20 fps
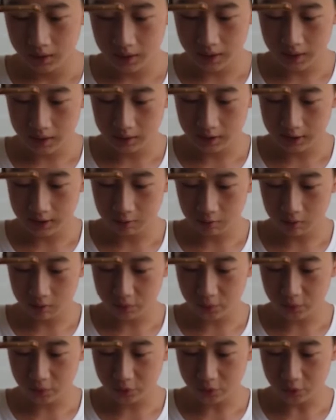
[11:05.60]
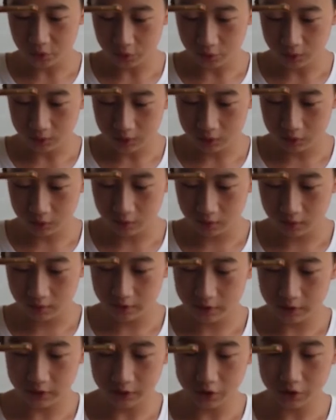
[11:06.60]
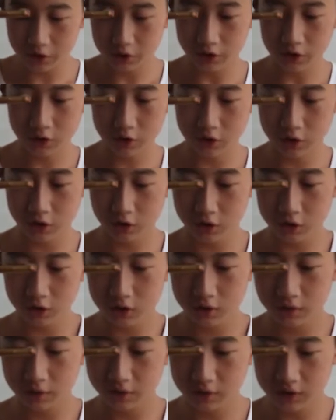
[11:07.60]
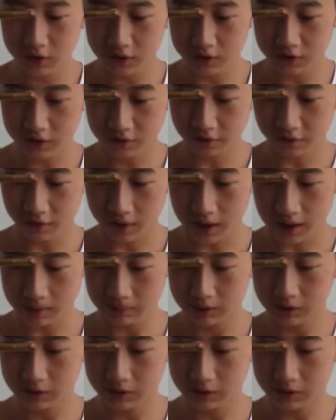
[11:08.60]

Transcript: And what we'll do is sort of just curve this flap,